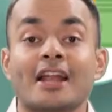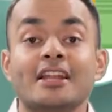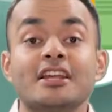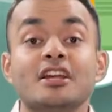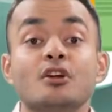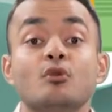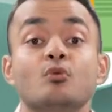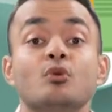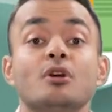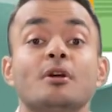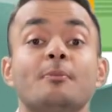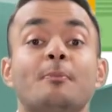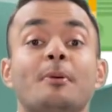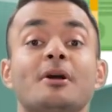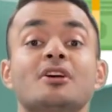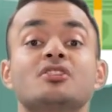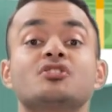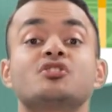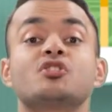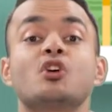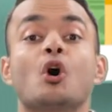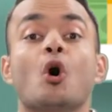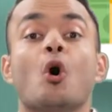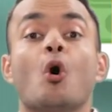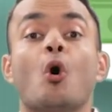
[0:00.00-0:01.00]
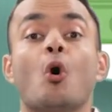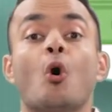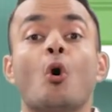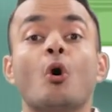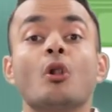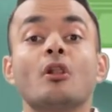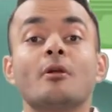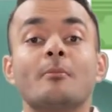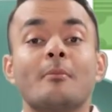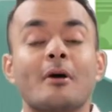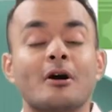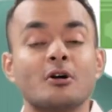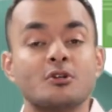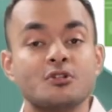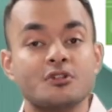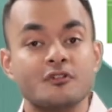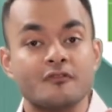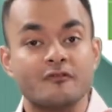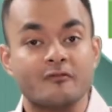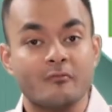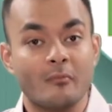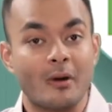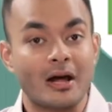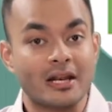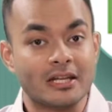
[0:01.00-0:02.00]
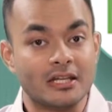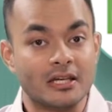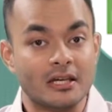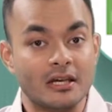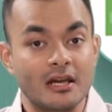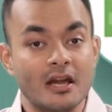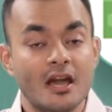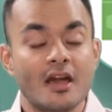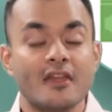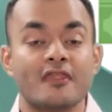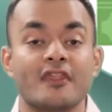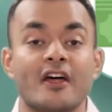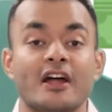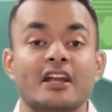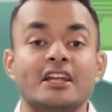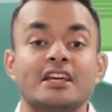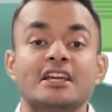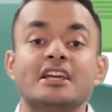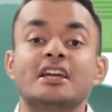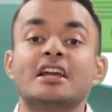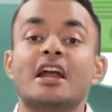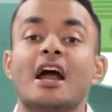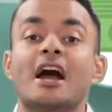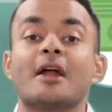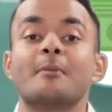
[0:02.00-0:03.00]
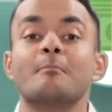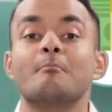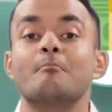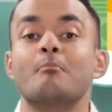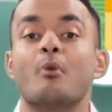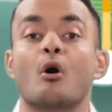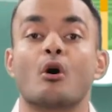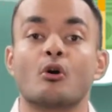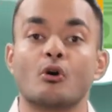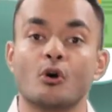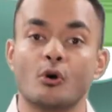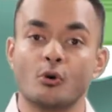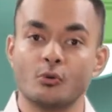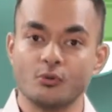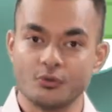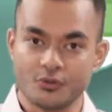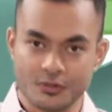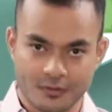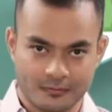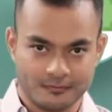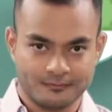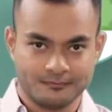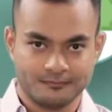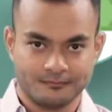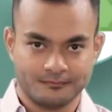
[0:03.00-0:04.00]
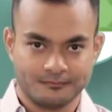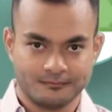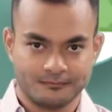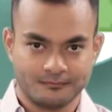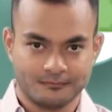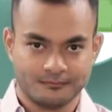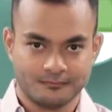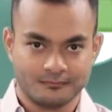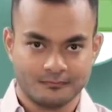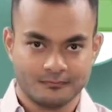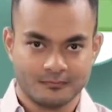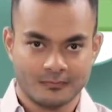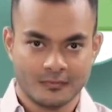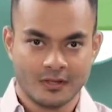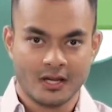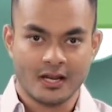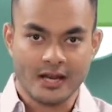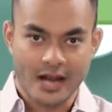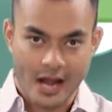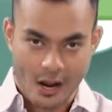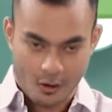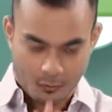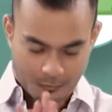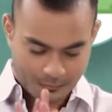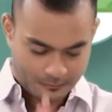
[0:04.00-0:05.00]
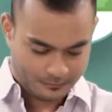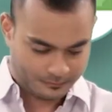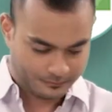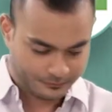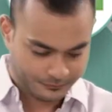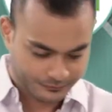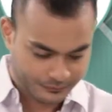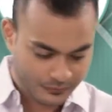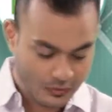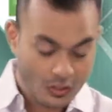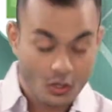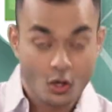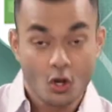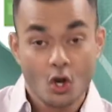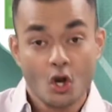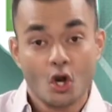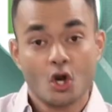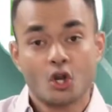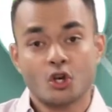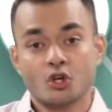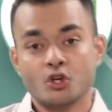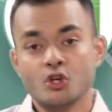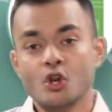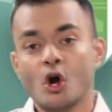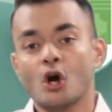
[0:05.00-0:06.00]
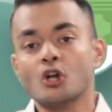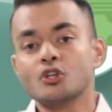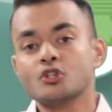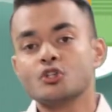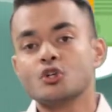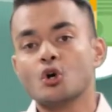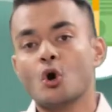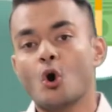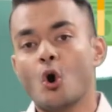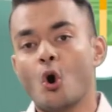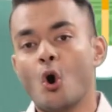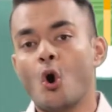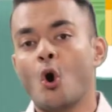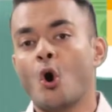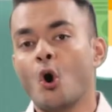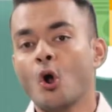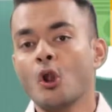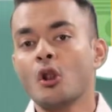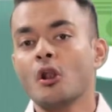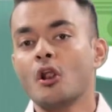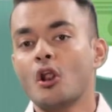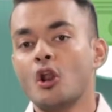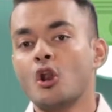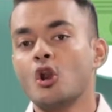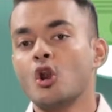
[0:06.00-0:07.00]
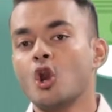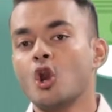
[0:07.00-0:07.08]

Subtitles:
and he repays the whole amount of money that he had borrowed. Now, not all